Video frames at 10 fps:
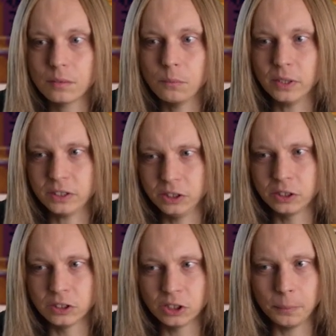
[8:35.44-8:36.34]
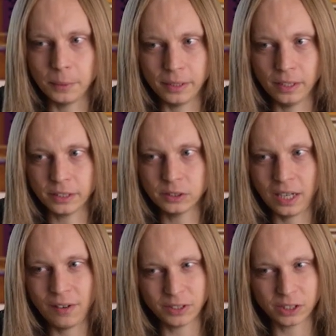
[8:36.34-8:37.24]
Which you can do by like
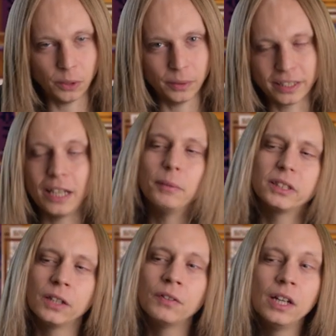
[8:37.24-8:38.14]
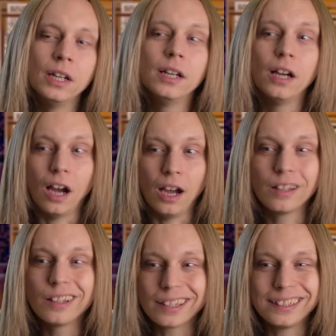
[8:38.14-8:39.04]
having a go at the game yourself.
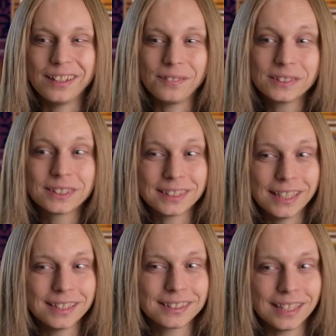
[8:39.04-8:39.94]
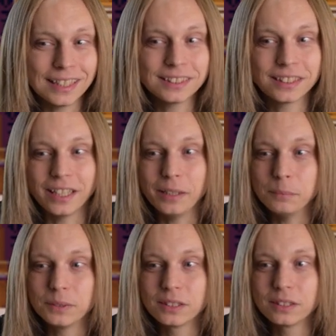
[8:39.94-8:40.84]
Unlike the other Sega Saturn
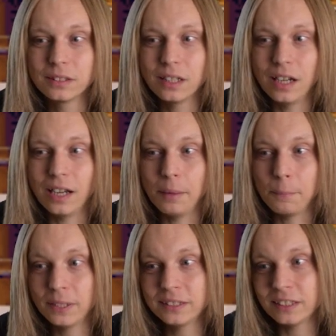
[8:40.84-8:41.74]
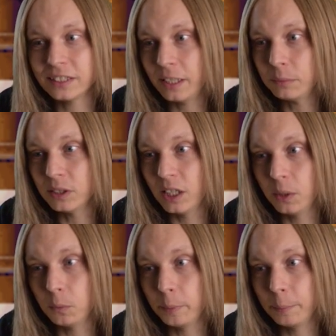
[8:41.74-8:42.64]
games and PlayStation games that I
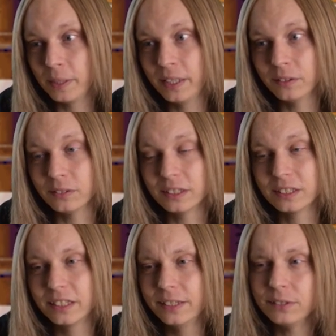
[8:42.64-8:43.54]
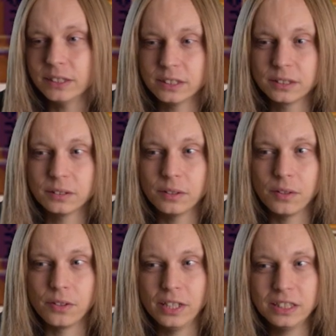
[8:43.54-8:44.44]
will be playing on this series,
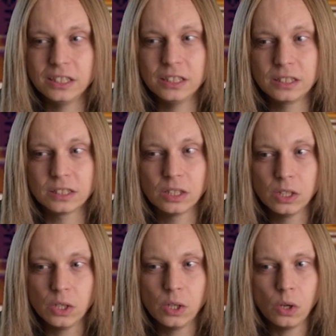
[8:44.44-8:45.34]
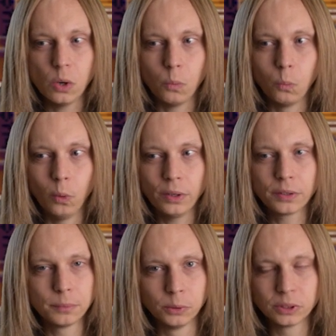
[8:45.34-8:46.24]
this is one of
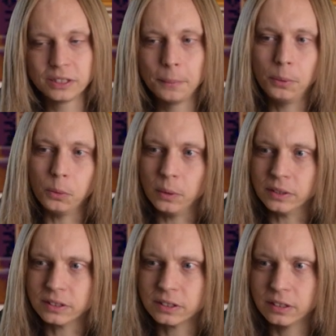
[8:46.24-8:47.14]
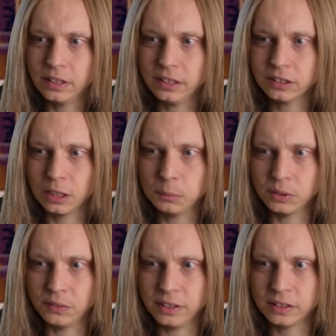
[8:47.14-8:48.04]
the more simple ones in terms
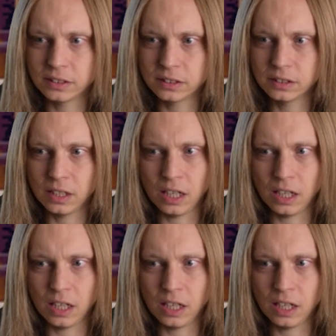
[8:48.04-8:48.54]
of its,